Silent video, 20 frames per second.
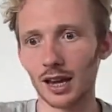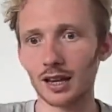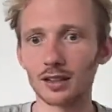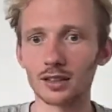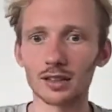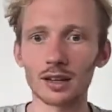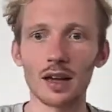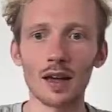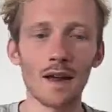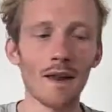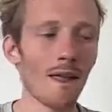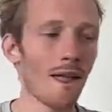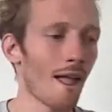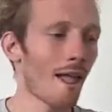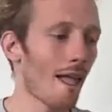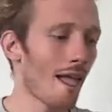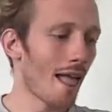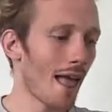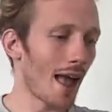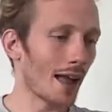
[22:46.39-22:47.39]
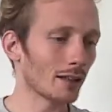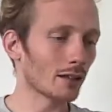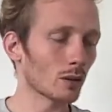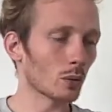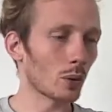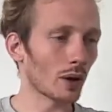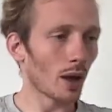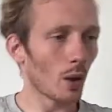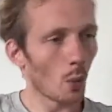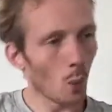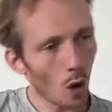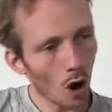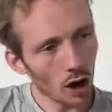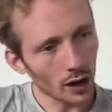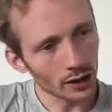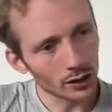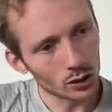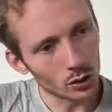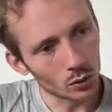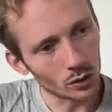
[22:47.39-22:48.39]
And so when I
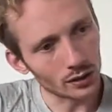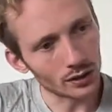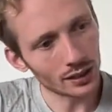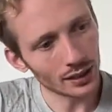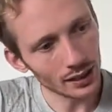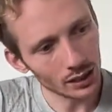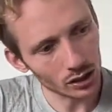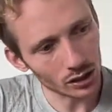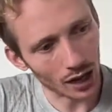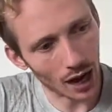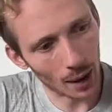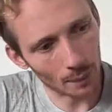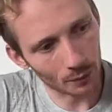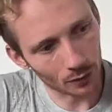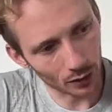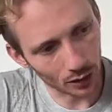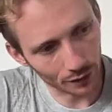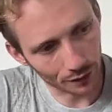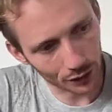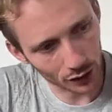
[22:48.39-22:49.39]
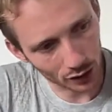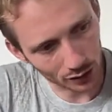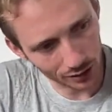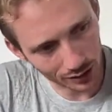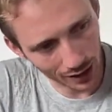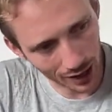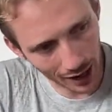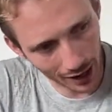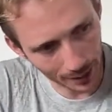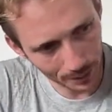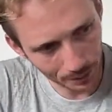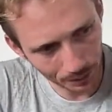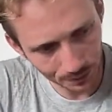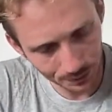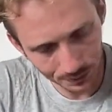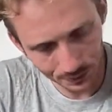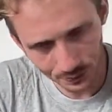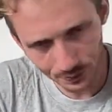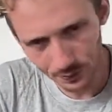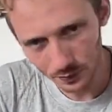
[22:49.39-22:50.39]
walk into a tea shop for the first time,
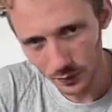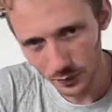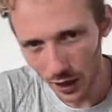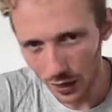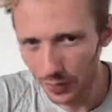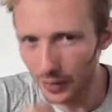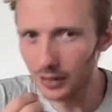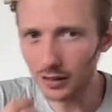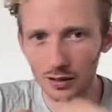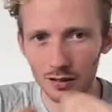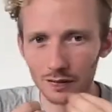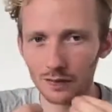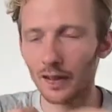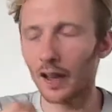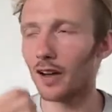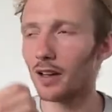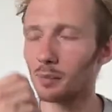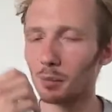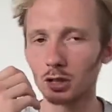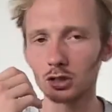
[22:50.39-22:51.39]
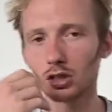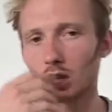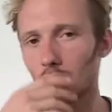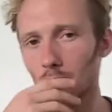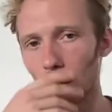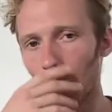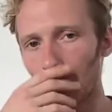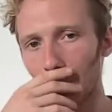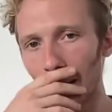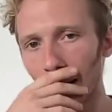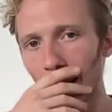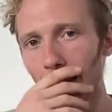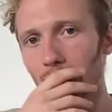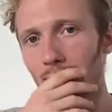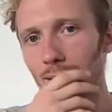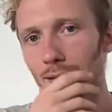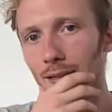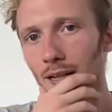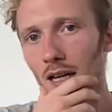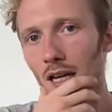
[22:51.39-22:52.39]
this is very much on my
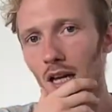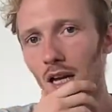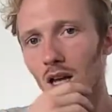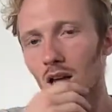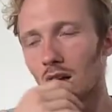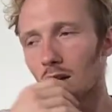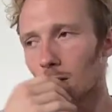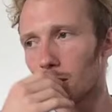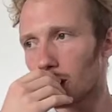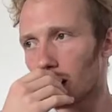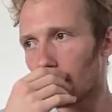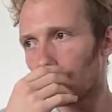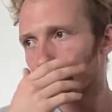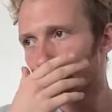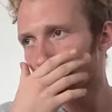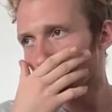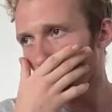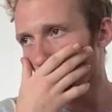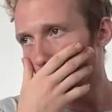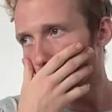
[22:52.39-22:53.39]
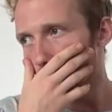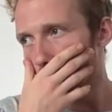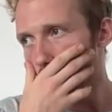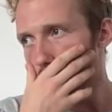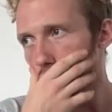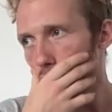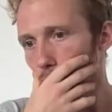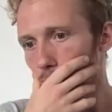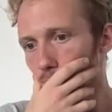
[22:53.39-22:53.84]
mind of like,